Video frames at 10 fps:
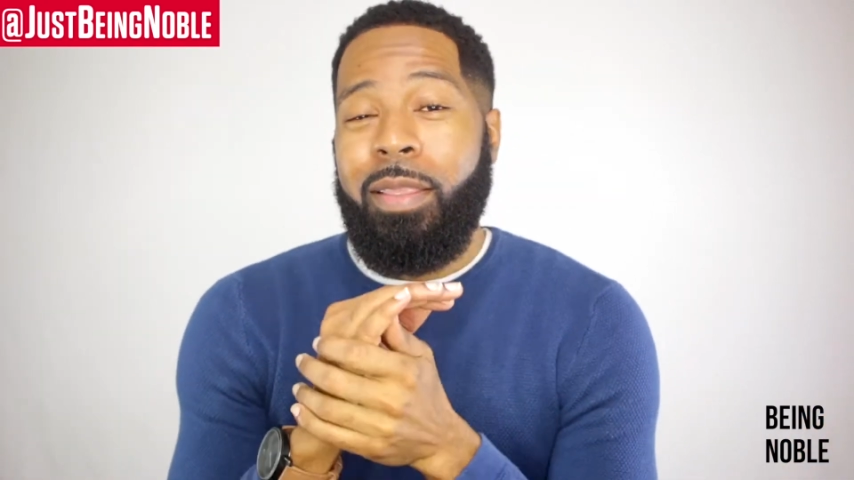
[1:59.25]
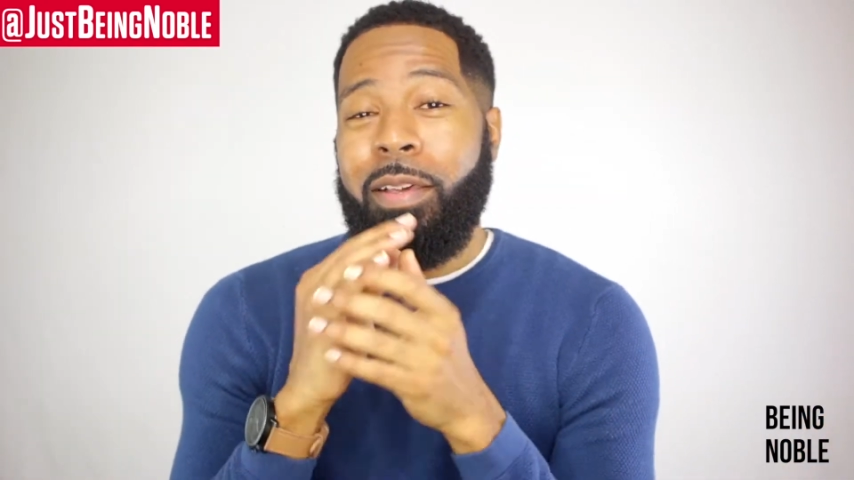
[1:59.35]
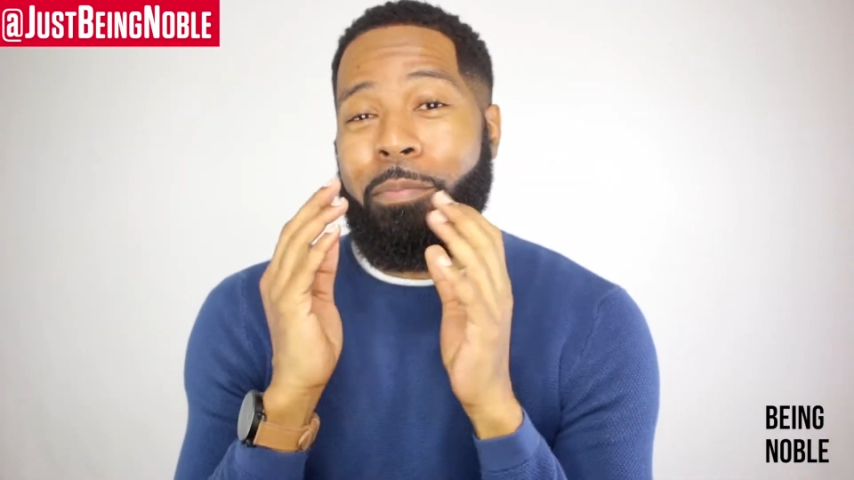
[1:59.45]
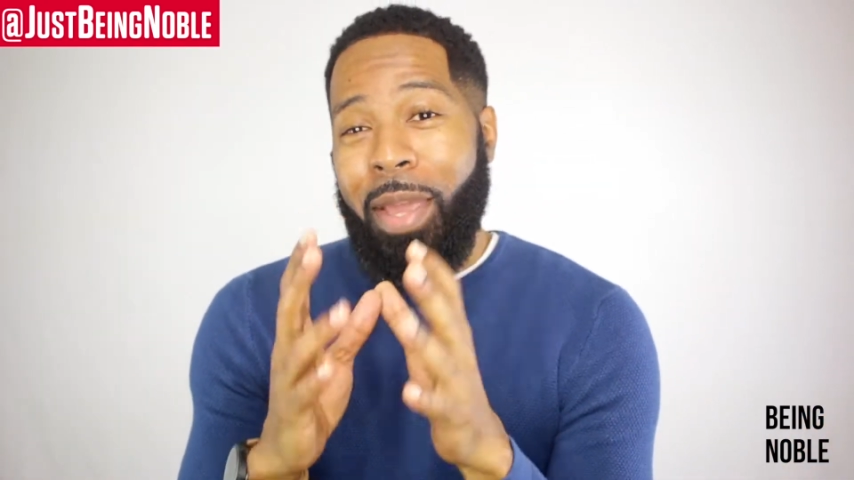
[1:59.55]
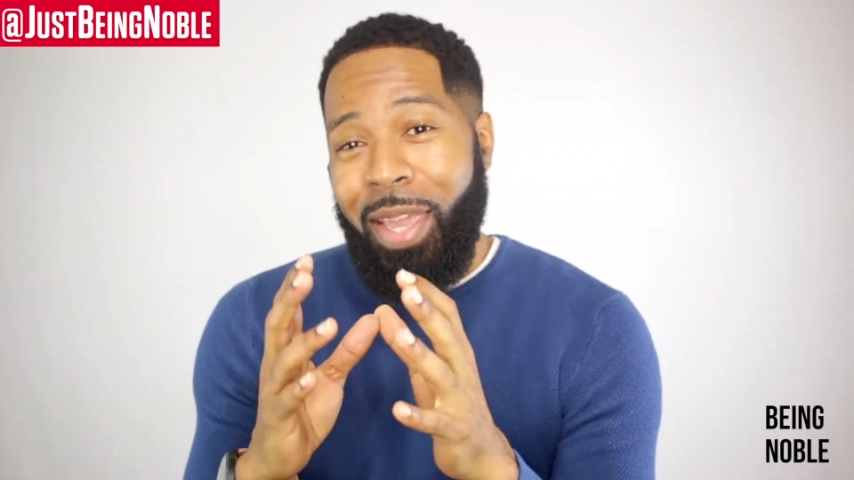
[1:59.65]

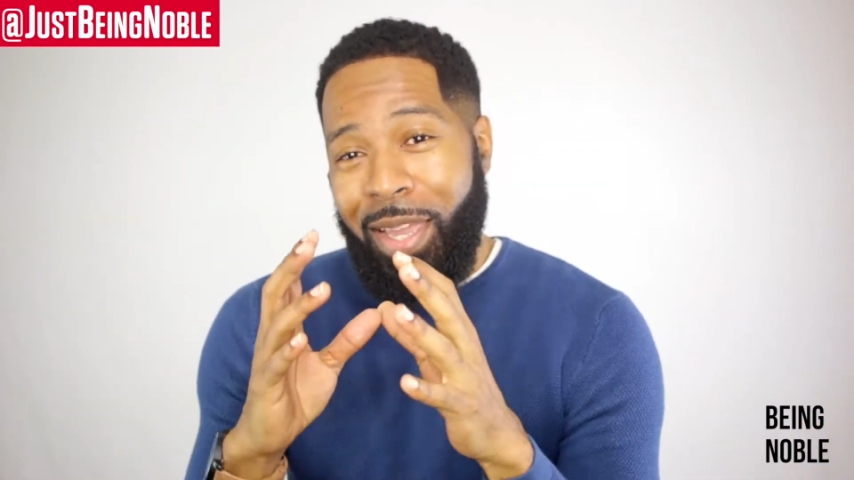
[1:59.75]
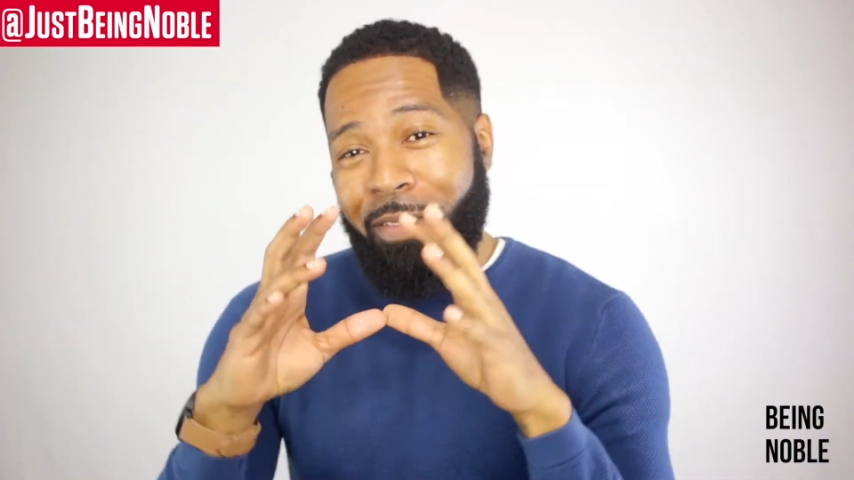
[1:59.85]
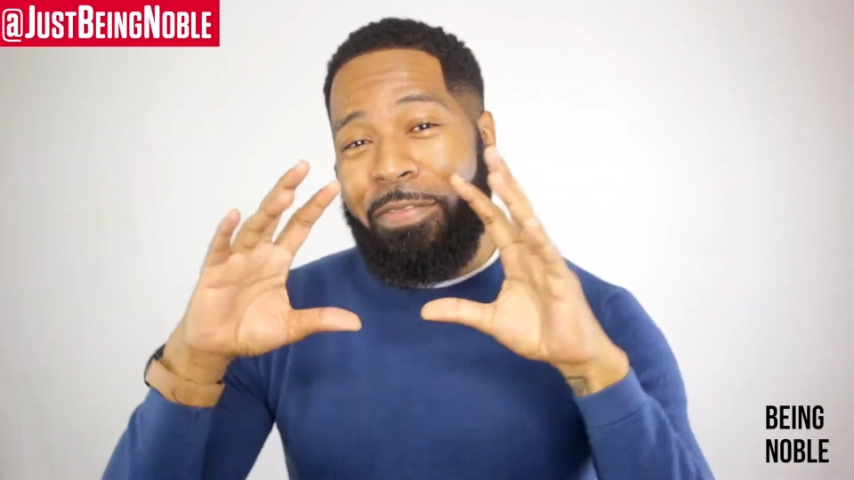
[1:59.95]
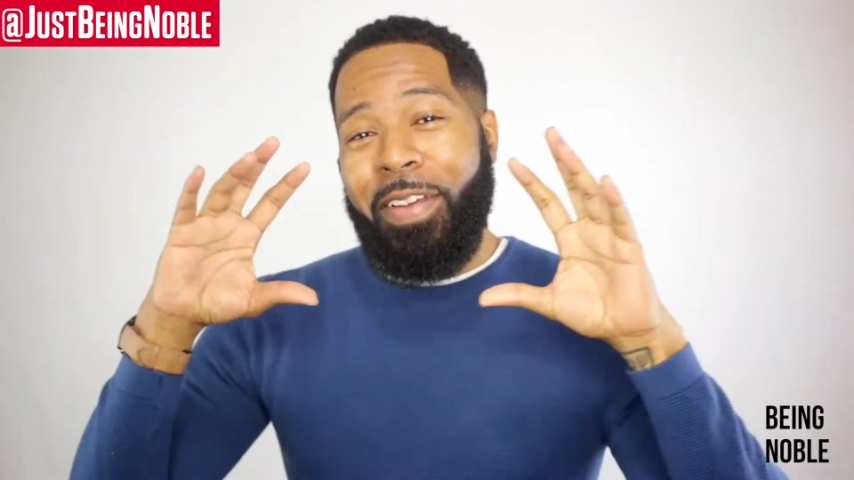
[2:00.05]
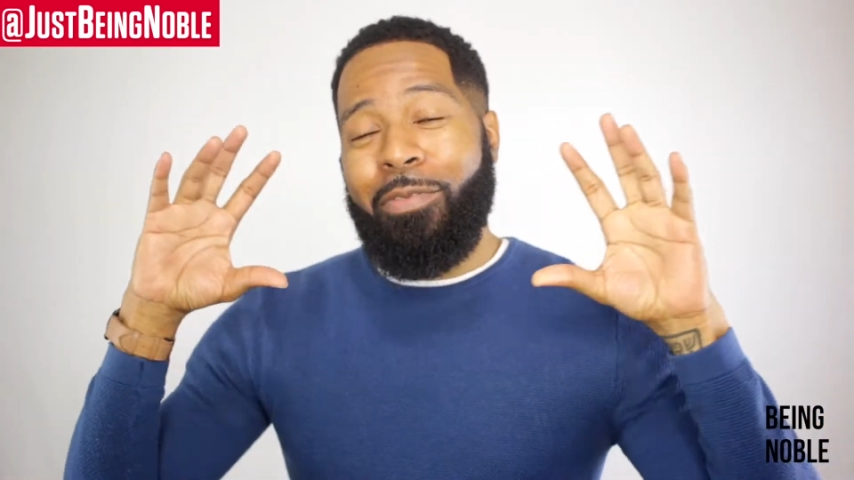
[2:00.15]
The
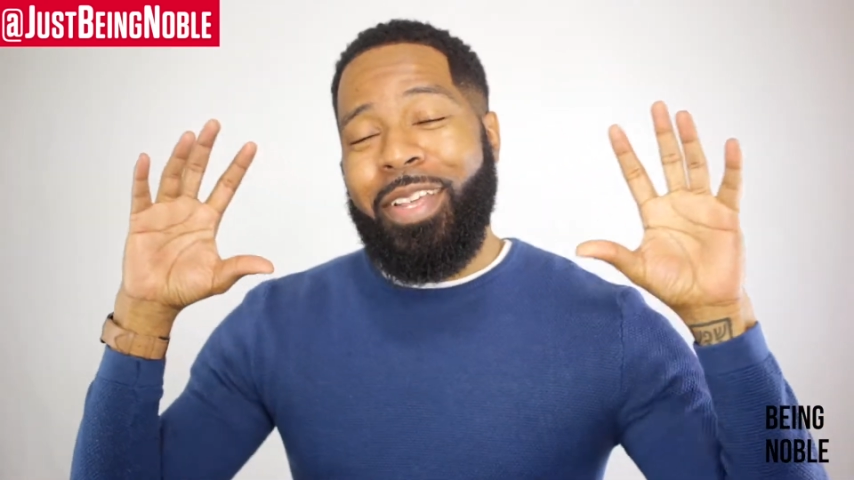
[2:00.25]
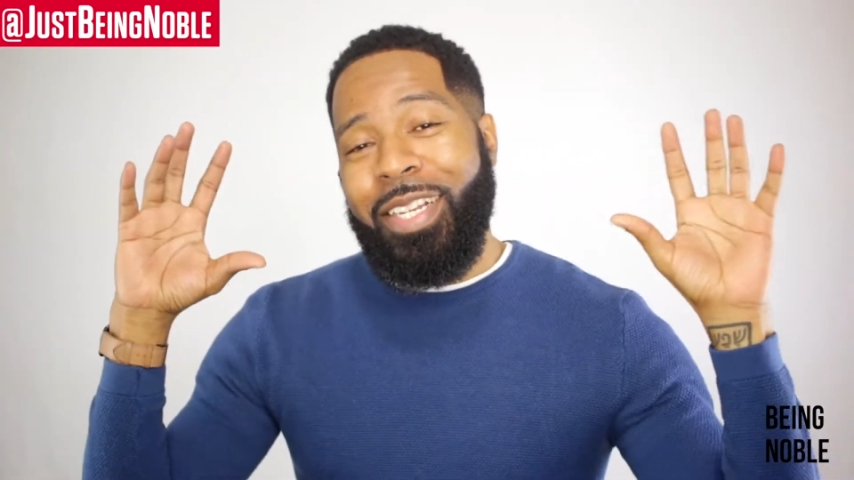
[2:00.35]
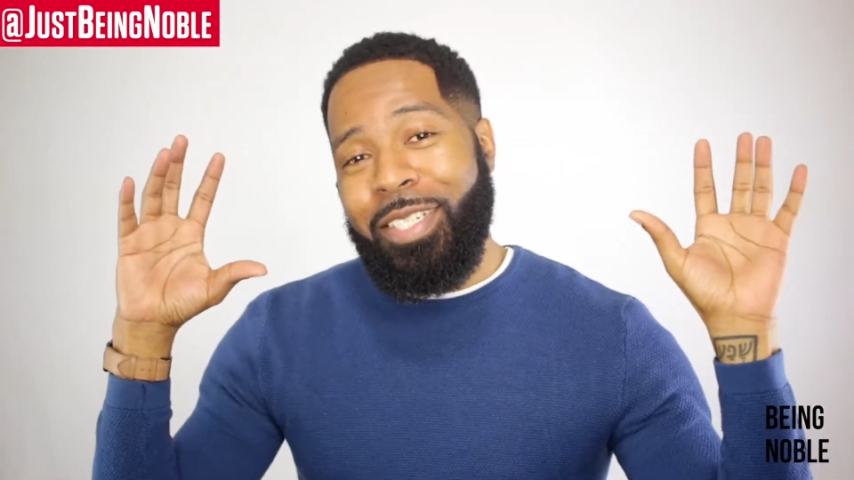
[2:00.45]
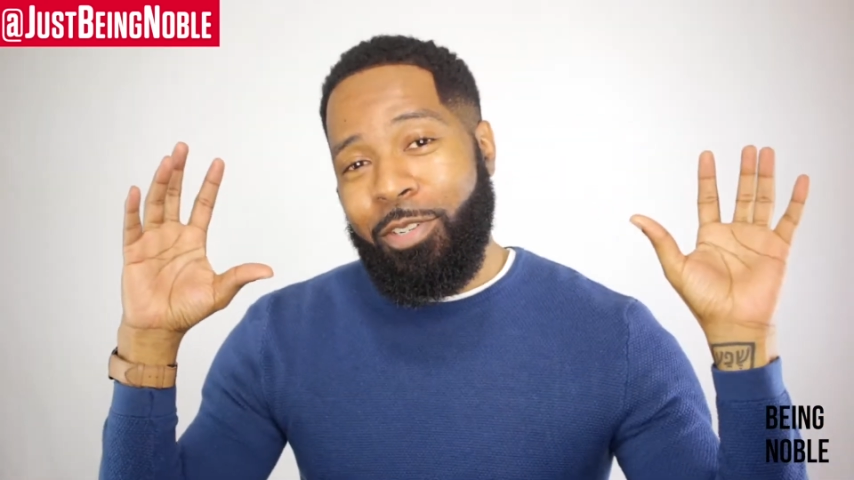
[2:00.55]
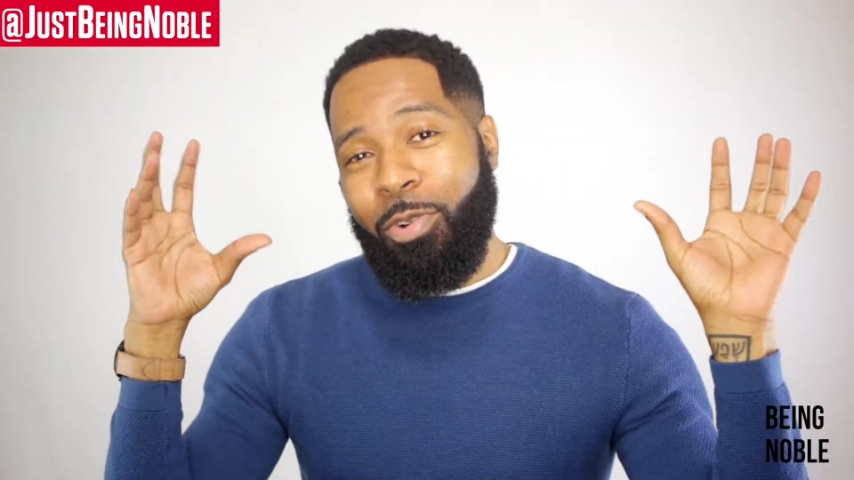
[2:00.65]
main
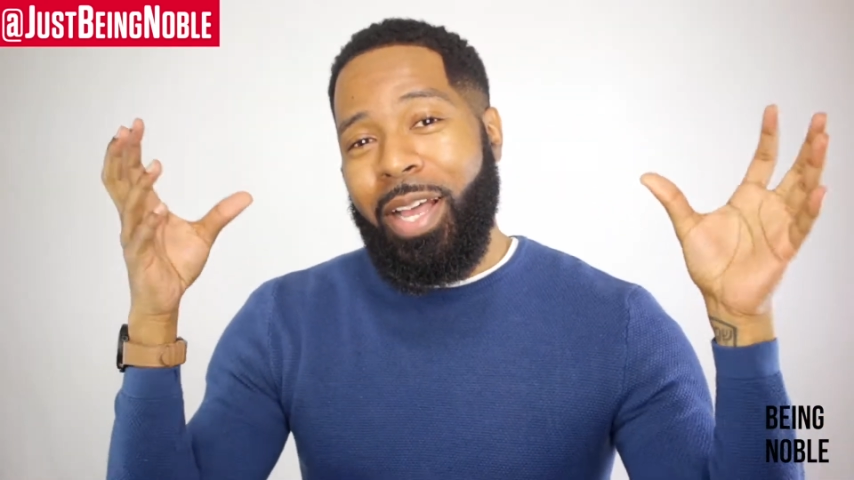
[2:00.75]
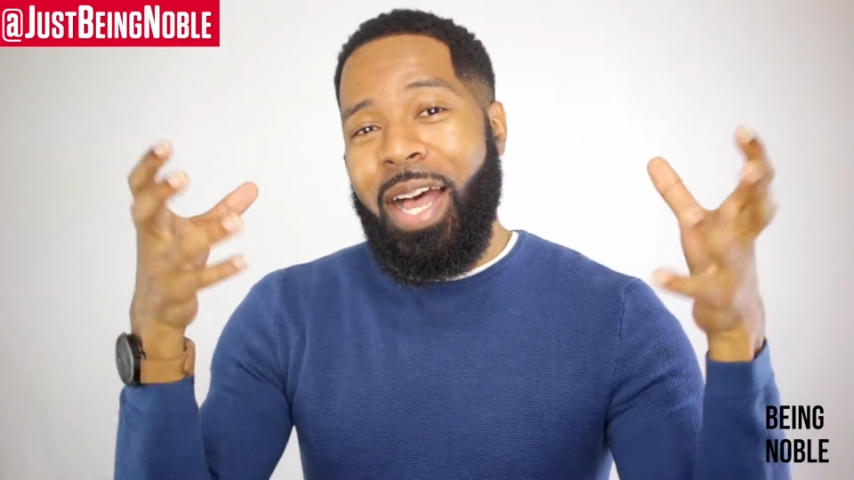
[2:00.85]
foundational